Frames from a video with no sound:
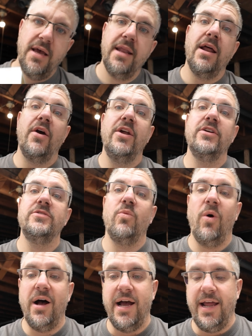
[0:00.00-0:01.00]
Now here's
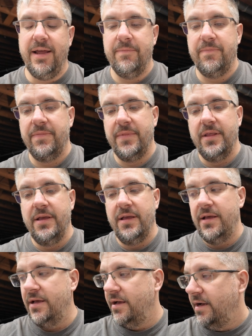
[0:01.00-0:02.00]
why.
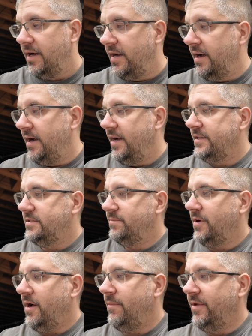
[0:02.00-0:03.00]
I had some
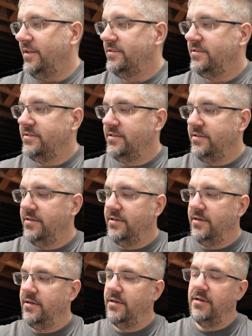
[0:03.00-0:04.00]
comments,
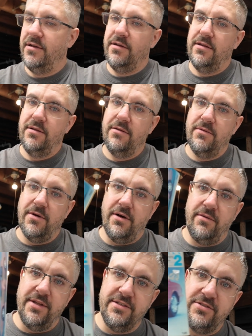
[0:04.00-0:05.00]
well,
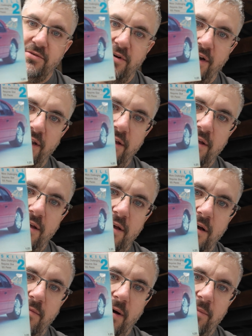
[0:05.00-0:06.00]
at least 3,
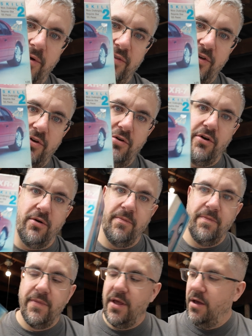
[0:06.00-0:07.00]
about building the Cougar.
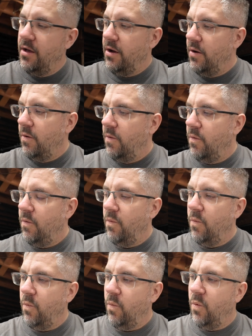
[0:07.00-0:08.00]

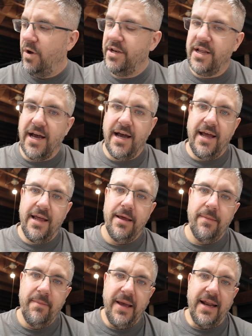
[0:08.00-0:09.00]
One guy
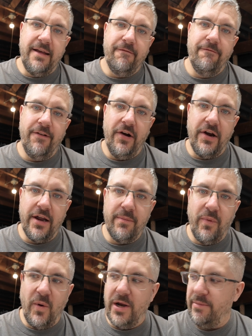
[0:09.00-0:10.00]
made a very good
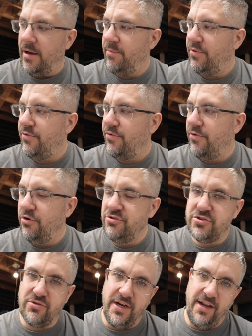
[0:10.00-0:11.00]
point about pro
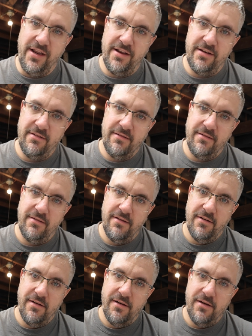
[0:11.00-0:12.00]
streeting
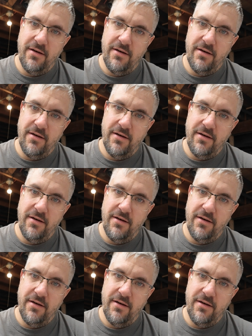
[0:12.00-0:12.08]
it,